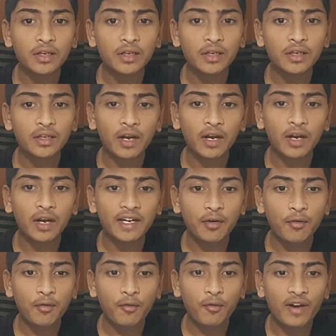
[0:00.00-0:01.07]
and
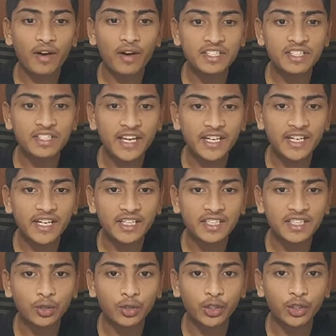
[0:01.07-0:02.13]
watch the end screen so
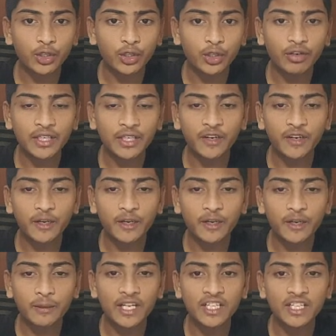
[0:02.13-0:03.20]
you get different
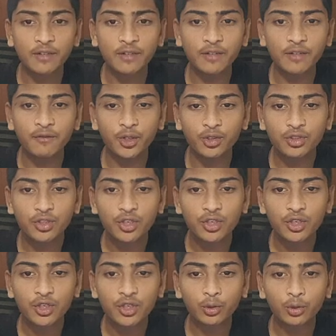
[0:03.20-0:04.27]
playlists and videos
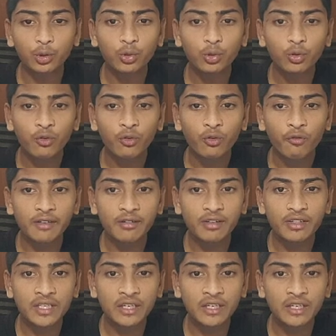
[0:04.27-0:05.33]
to find
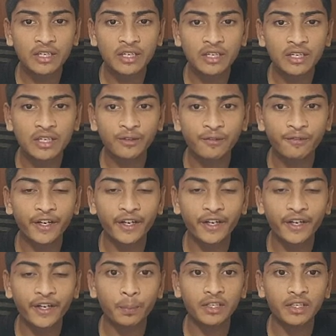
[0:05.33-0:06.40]
yourself in the different
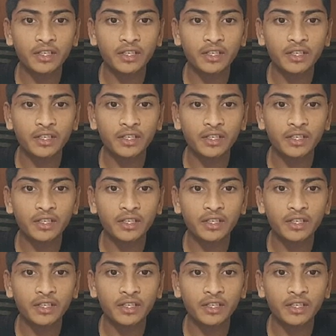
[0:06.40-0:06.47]
topics,